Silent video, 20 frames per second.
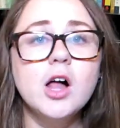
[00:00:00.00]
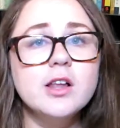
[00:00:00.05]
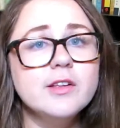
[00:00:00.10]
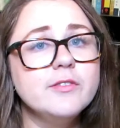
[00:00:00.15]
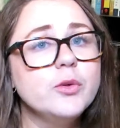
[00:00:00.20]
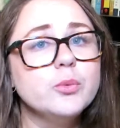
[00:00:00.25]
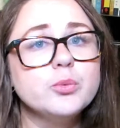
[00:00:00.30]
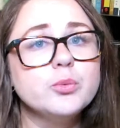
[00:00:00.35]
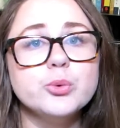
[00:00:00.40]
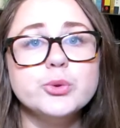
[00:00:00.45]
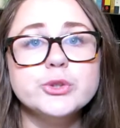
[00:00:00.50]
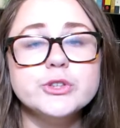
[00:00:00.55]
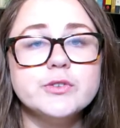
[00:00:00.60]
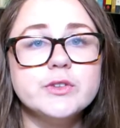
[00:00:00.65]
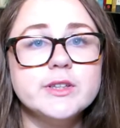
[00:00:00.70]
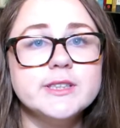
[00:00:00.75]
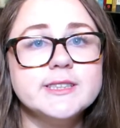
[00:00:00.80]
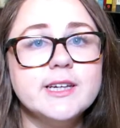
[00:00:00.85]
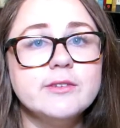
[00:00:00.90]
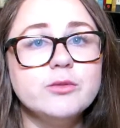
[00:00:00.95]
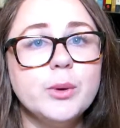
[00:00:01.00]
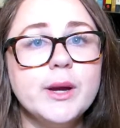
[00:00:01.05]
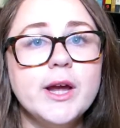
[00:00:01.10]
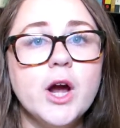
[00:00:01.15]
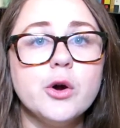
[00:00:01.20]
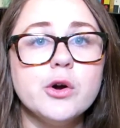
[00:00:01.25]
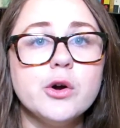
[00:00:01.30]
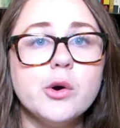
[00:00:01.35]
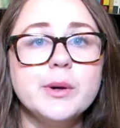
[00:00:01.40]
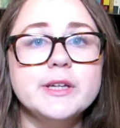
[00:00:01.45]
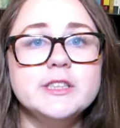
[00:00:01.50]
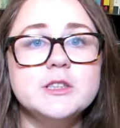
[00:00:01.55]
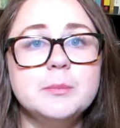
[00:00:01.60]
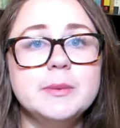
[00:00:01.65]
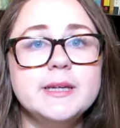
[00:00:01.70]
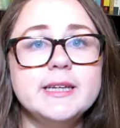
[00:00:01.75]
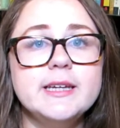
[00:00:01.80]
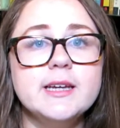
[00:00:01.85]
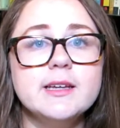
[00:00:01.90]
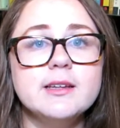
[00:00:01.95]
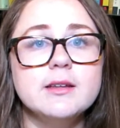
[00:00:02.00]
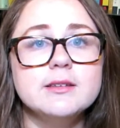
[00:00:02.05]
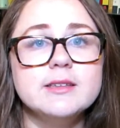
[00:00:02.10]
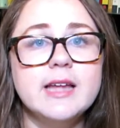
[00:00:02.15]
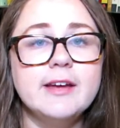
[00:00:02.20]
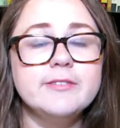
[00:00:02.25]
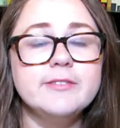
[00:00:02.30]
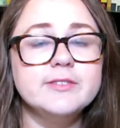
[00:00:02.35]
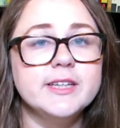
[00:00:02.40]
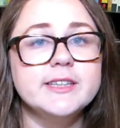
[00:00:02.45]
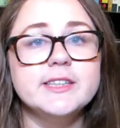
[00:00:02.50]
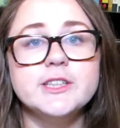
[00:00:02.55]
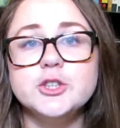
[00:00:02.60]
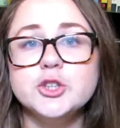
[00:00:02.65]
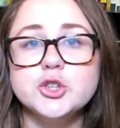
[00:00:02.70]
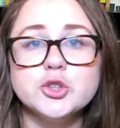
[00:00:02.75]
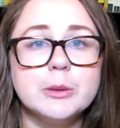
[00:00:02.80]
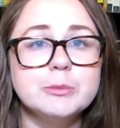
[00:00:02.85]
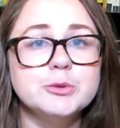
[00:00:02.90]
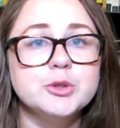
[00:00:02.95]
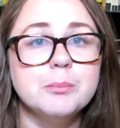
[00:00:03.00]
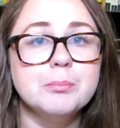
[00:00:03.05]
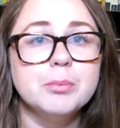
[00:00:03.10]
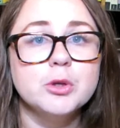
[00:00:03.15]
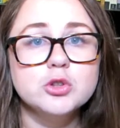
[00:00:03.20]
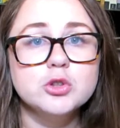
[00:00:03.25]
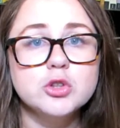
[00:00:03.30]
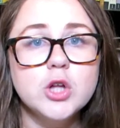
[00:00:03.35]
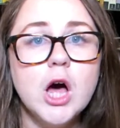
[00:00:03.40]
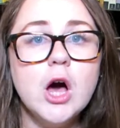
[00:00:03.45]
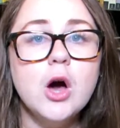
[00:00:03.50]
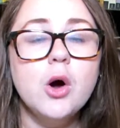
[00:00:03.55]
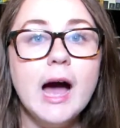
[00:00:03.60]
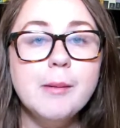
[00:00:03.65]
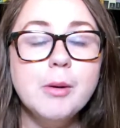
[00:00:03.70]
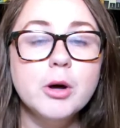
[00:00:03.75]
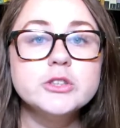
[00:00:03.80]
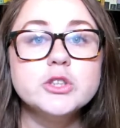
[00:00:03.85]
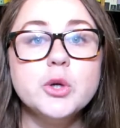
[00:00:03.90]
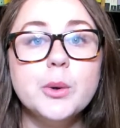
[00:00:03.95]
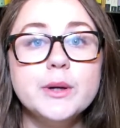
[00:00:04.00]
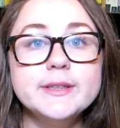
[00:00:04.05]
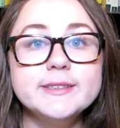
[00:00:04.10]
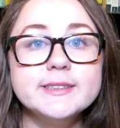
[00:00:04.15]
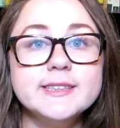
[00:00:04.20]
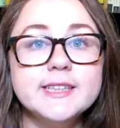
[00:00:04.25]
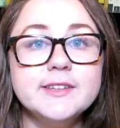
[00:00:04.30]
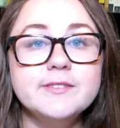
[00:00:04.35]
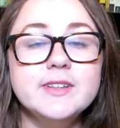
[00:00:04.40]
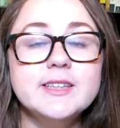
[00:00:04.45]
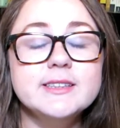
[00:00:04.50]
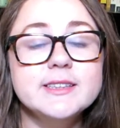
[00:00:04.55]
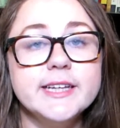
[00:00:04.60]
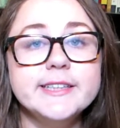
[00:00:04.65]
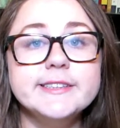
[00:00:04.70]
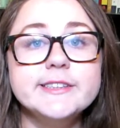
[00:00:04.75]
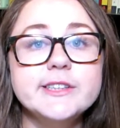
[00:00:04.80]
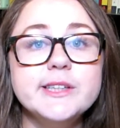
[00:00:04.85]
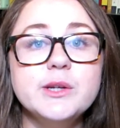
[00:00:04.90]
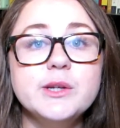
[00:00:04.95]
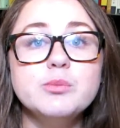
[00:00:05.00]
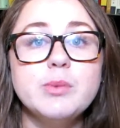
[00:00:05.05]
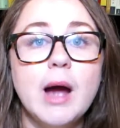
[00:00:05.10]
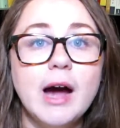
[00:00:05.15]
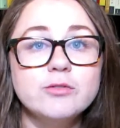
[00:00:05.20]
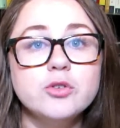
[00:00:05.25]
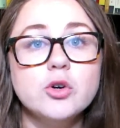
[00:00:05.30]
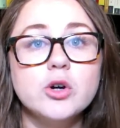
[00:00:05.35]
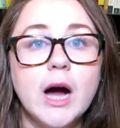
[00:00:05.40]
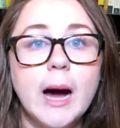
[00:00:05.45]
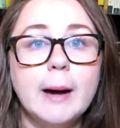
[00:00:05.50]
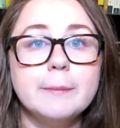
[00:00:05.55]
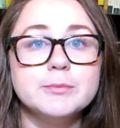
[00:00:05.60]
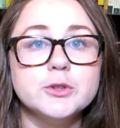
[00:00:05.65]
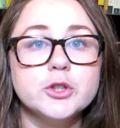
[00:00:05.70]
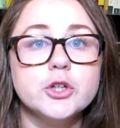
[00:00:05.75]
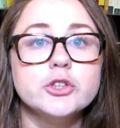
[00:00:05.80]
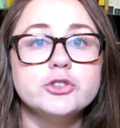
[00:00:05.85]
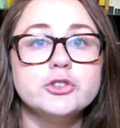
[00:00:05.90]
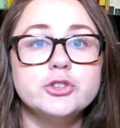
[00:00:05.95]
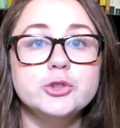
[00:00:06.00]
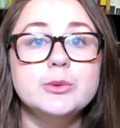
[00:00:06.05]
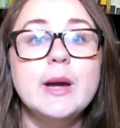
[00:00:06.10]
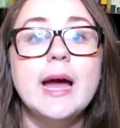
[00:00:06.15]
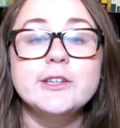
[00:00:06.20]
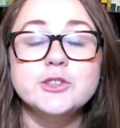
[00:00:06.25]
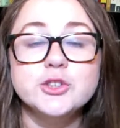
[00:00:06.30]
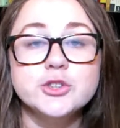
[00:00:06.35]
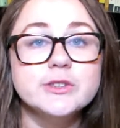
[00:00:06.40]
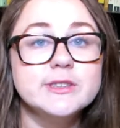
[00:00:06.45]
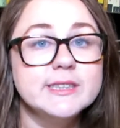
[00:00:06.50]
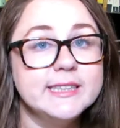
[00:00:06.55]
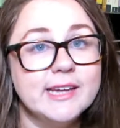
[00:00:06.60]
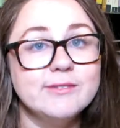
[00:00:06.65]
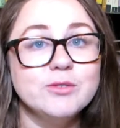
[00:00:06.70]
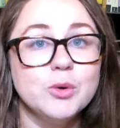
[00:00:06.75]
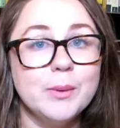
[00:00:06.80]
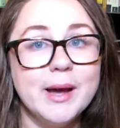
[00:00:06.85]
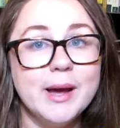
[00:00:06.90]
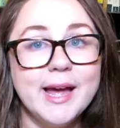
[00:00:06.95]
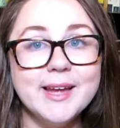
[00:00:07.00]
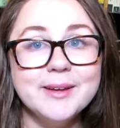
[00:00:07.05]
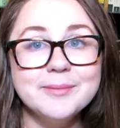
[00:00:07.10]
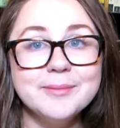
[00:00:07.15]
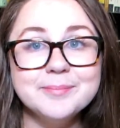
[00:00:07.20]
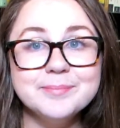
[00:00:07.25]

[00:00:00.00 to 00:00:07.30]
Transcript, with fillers: All of the rules for this giveaway are going to be left in the description below. I'm also going to leave the link to the Rafflecopter to enter the giveaway.